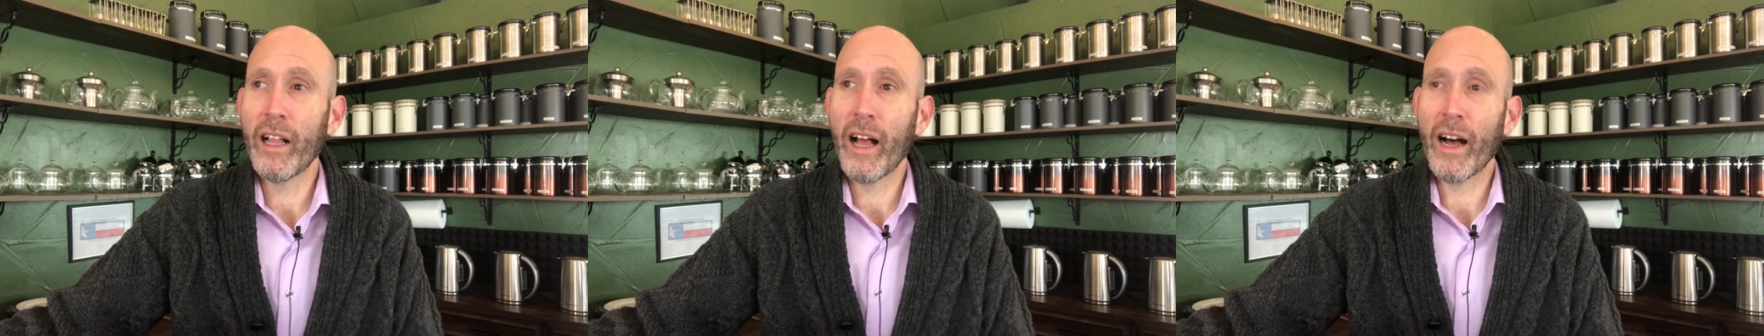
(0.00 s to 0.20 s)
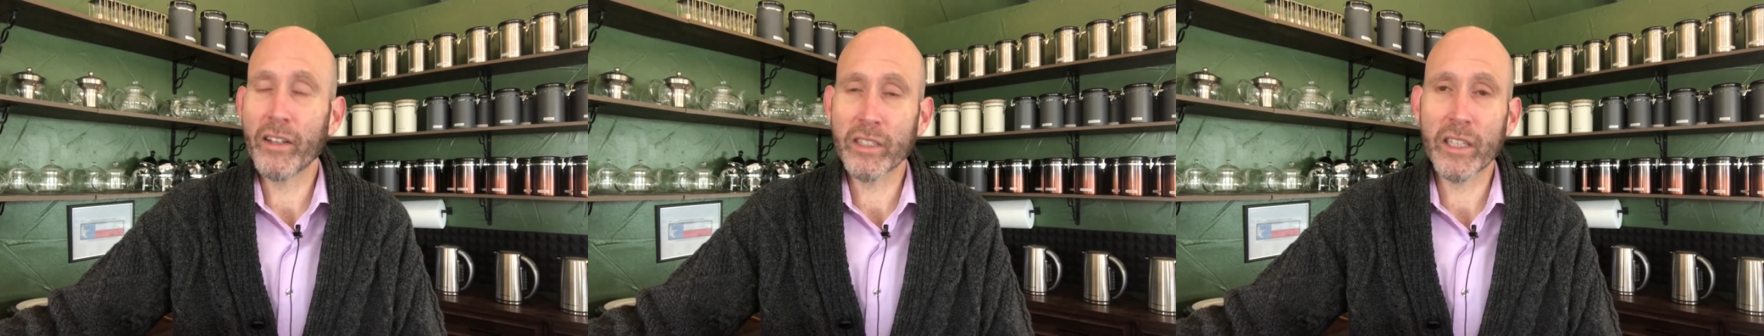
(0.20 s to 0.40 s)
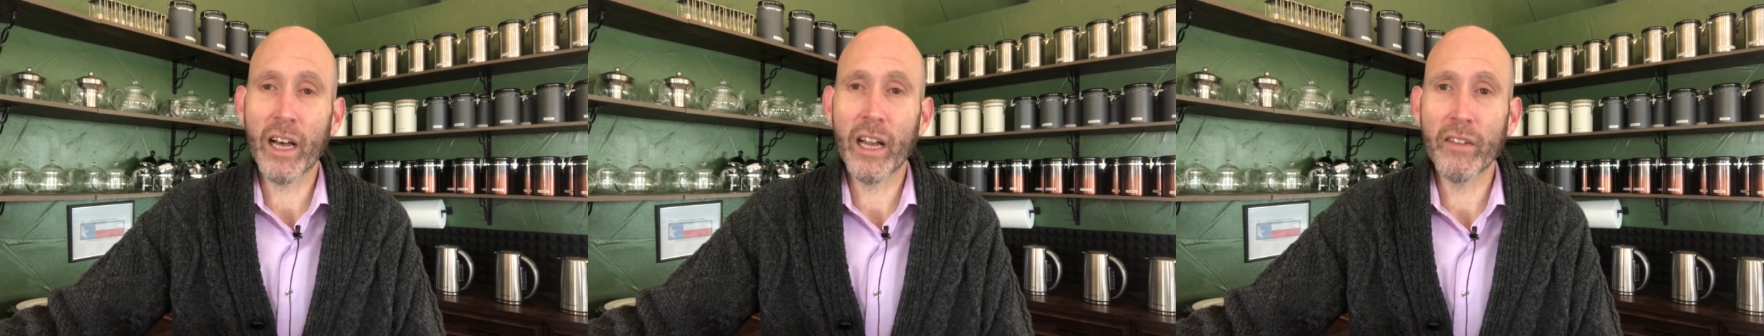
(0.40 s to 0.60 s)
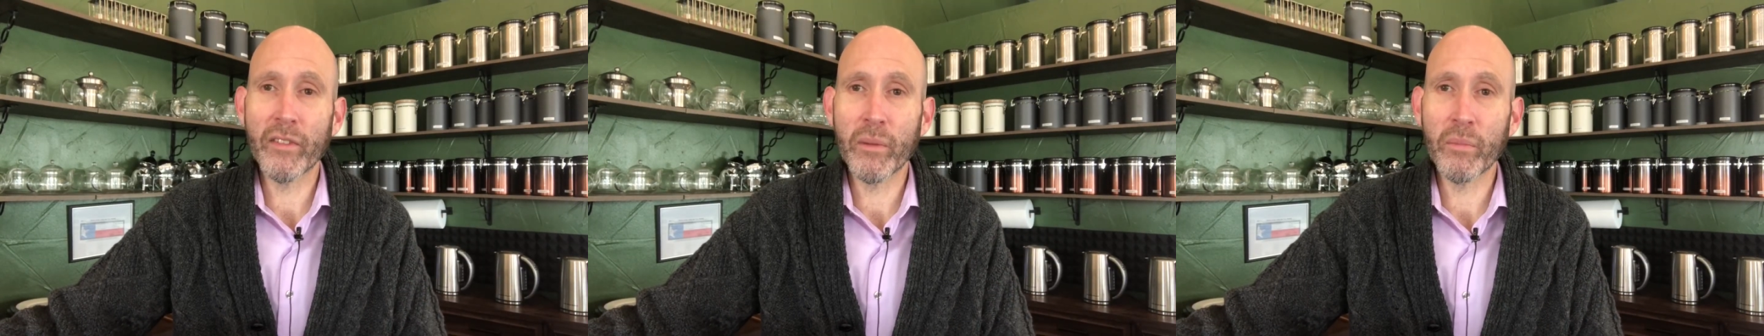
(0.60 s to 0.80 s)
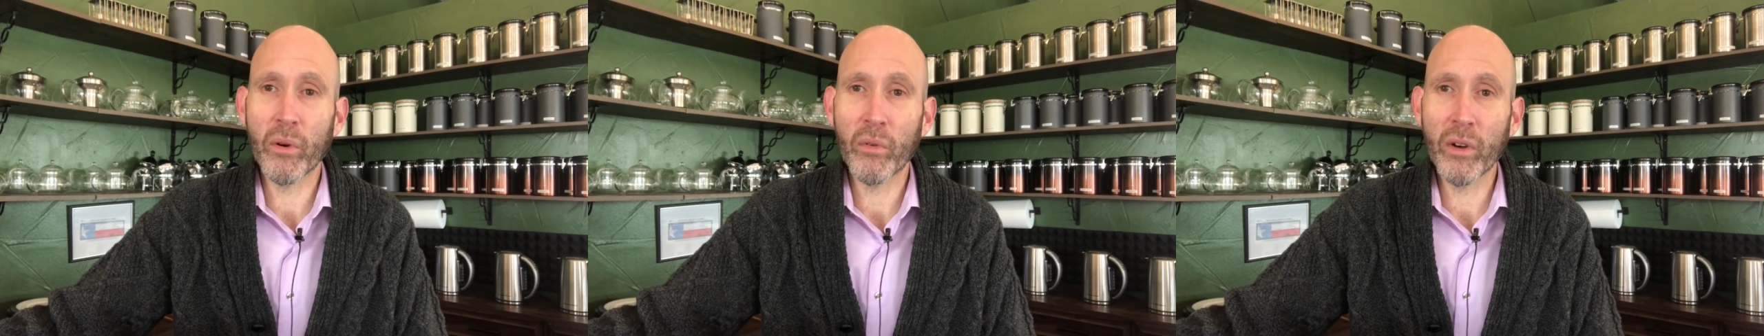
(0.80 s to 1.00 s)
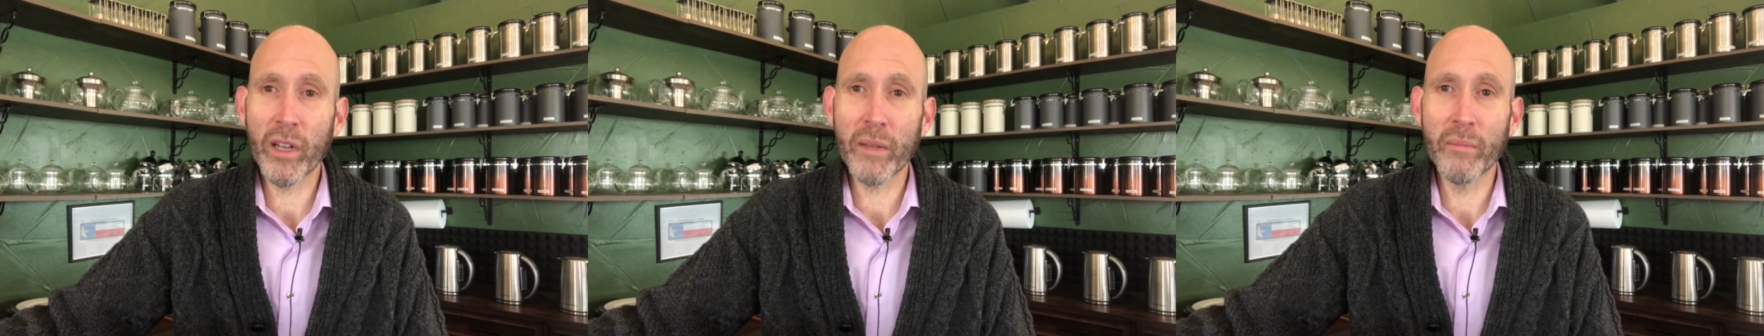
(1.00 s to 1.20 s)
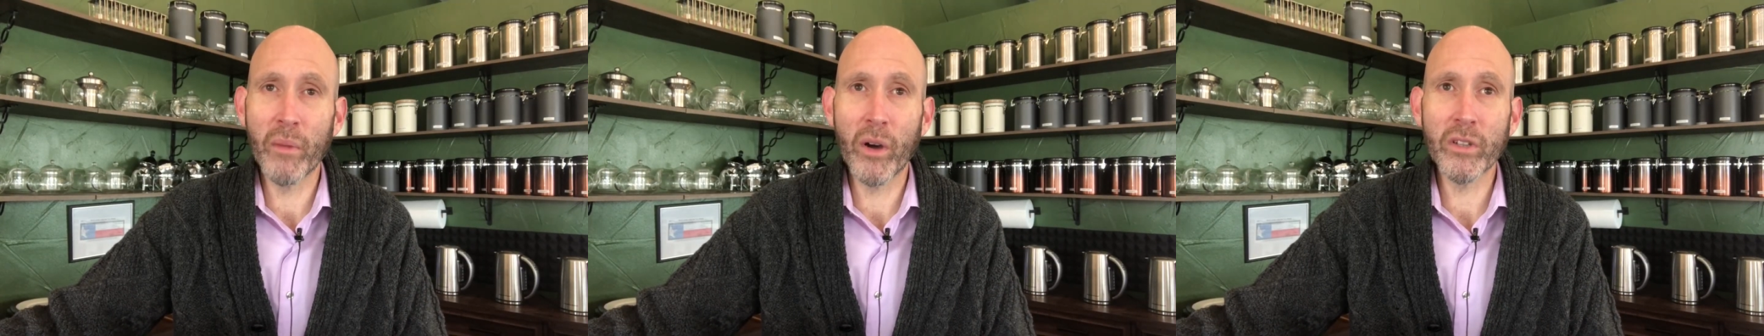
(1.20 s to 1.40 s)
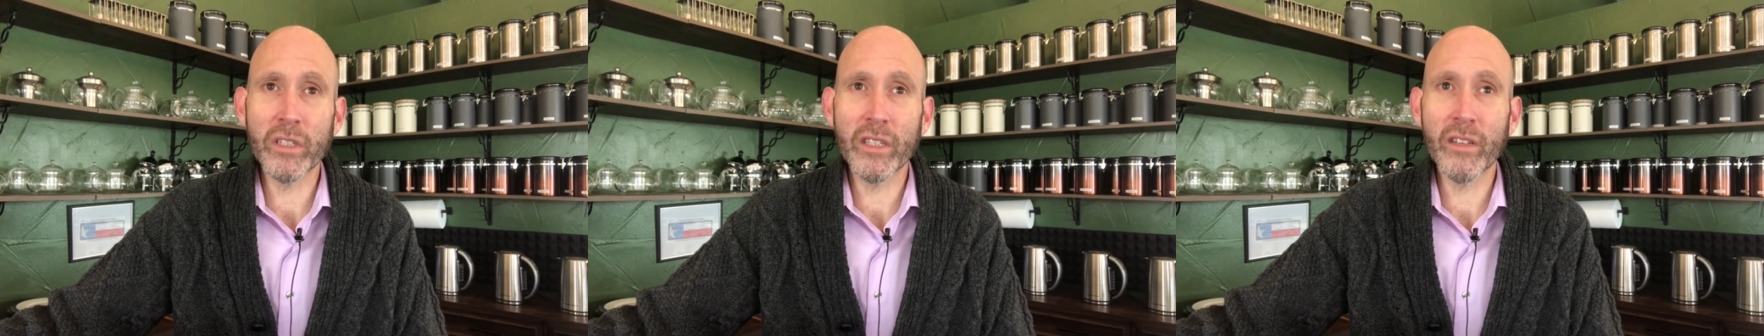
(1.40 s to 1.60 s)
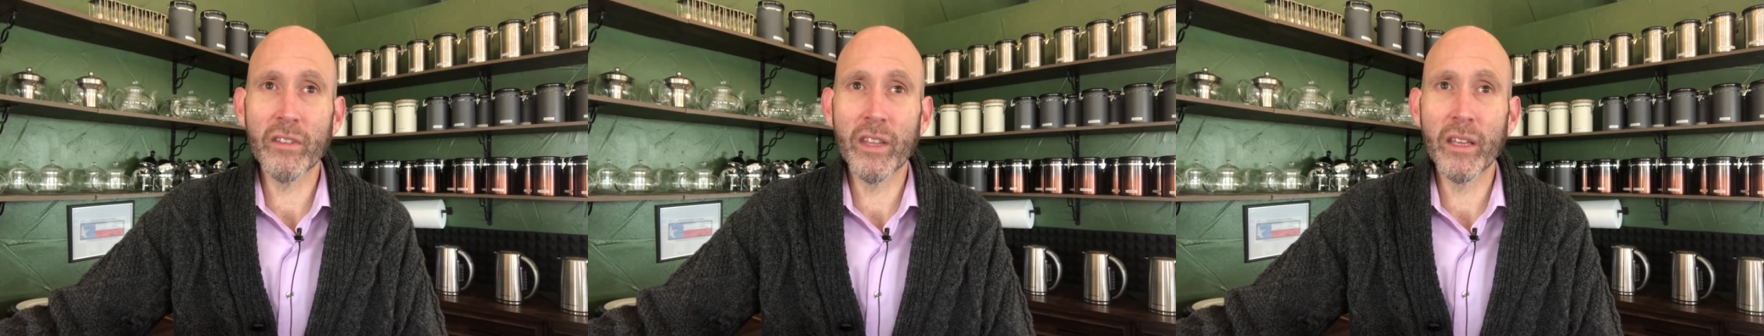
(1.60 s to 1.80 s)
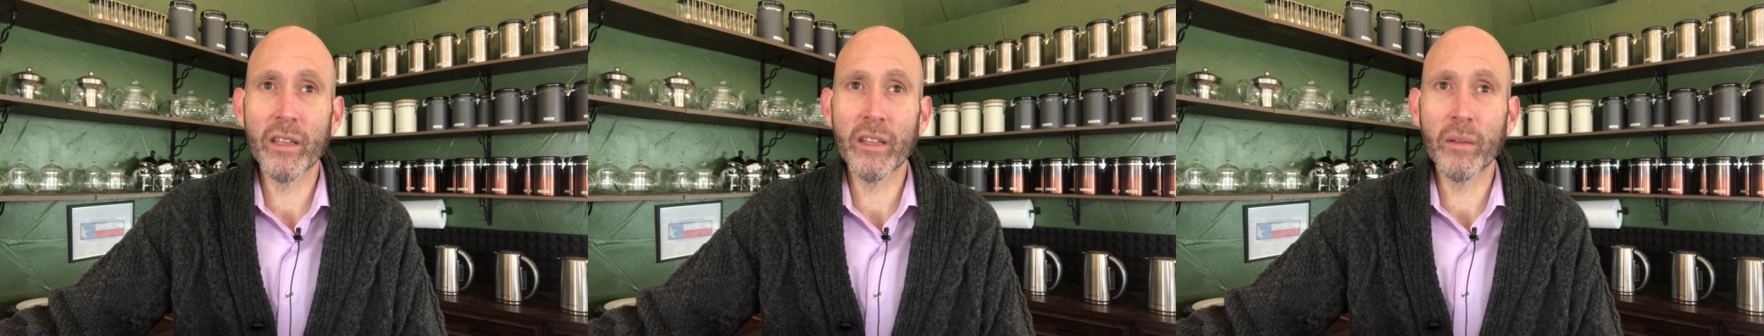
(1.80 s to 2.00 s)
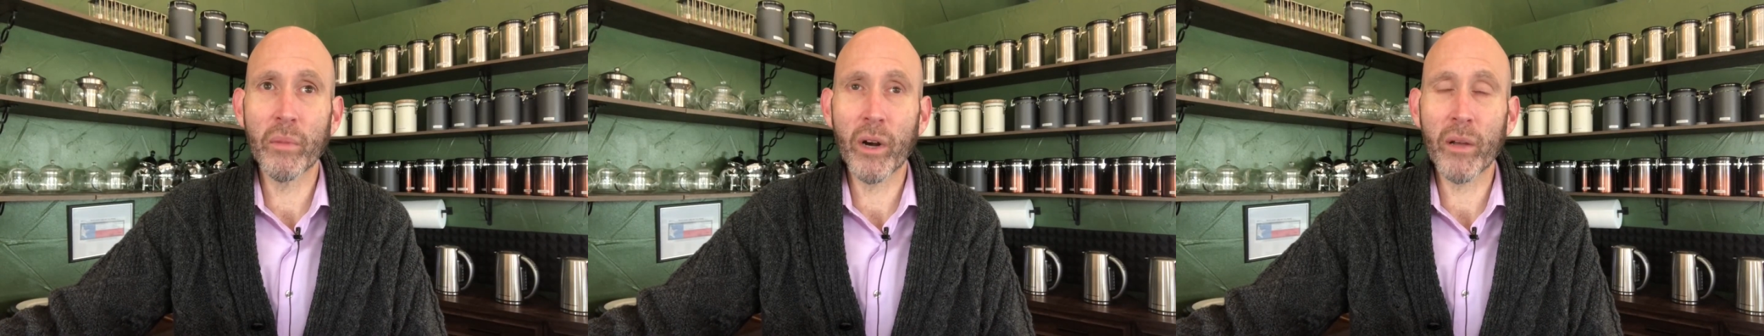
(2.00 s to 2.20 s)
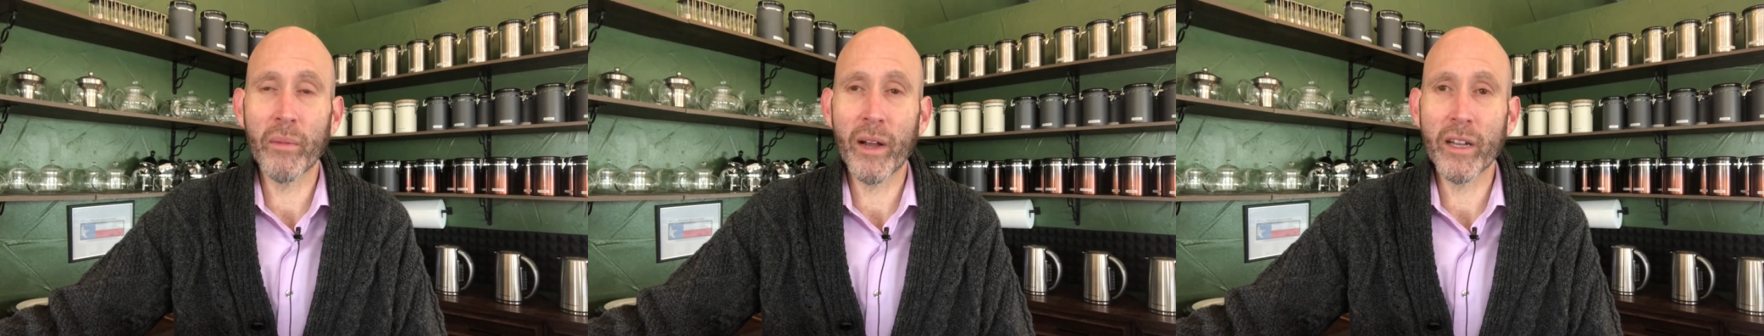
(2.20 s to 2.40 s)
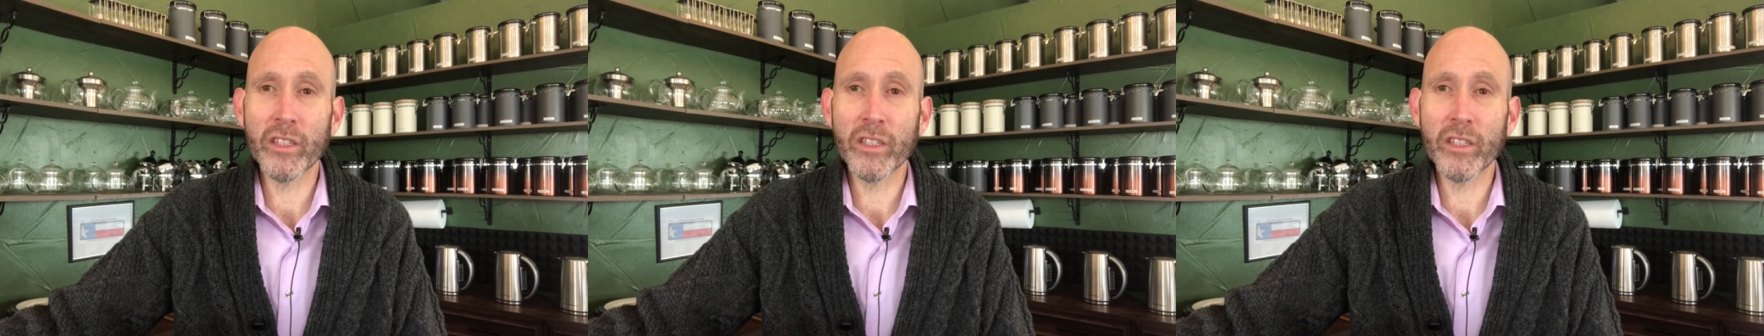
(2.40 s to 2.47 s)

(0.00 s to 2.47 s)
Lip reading: outside of it, but really most of the bergamot